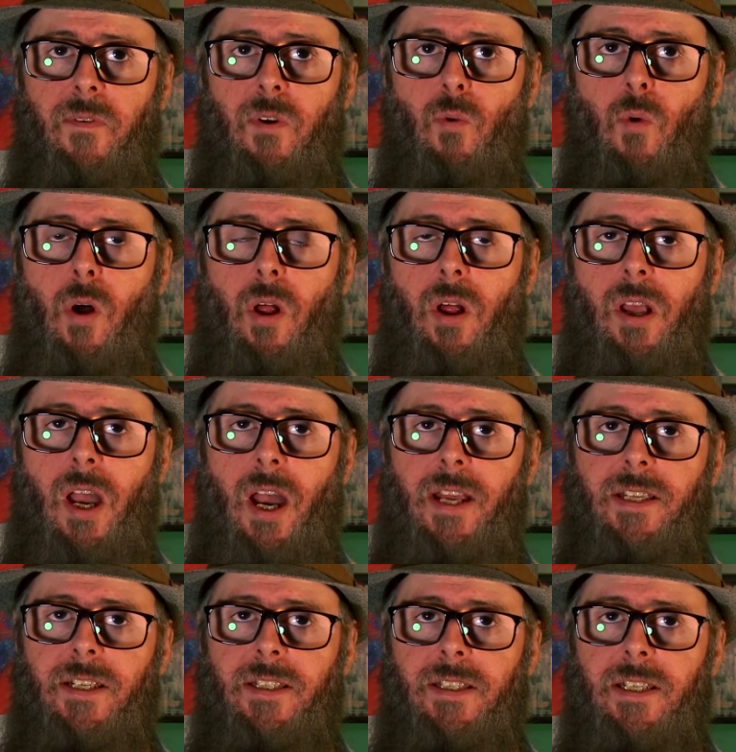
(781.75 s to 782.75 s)
you all
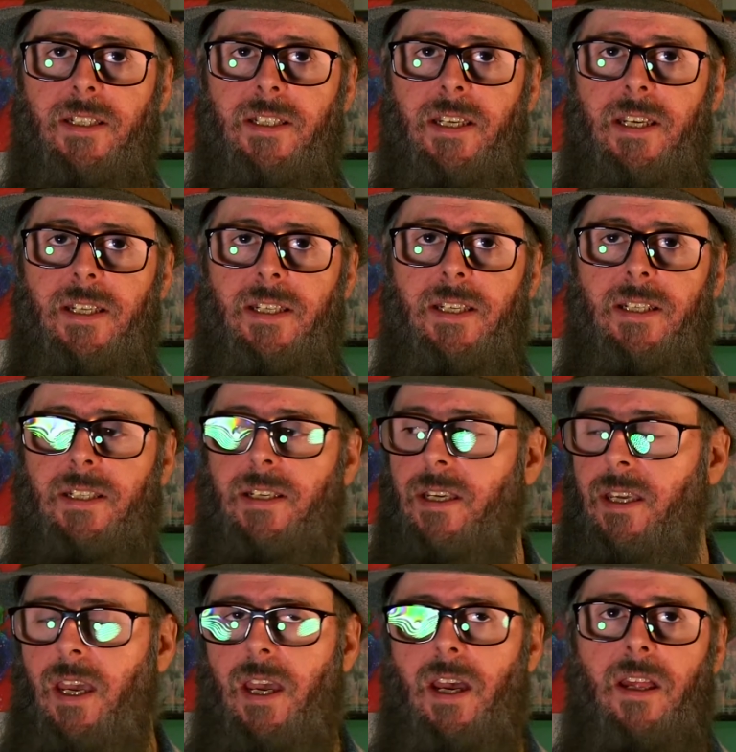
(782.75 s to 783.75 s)
kinds of diseases.
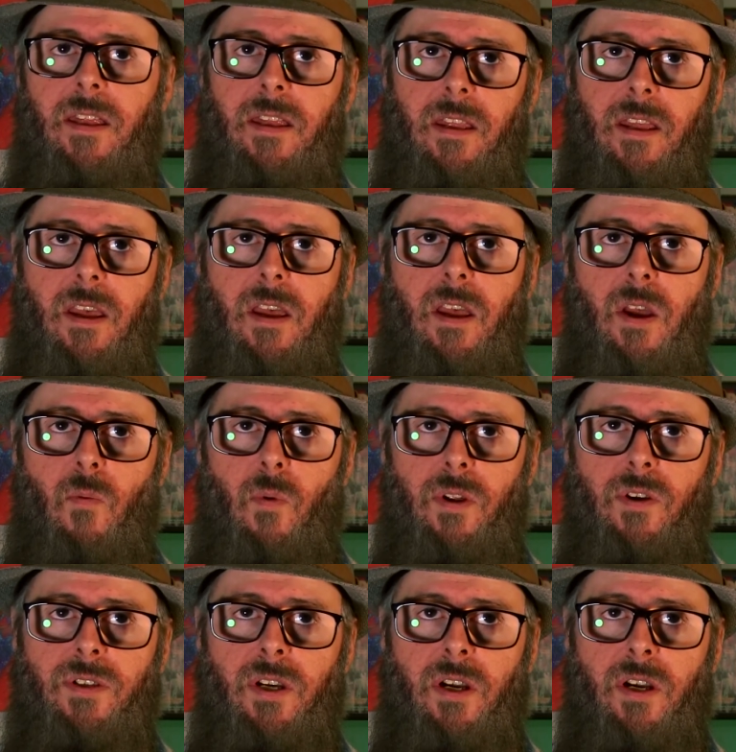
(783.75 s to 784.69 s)
Again, when there's a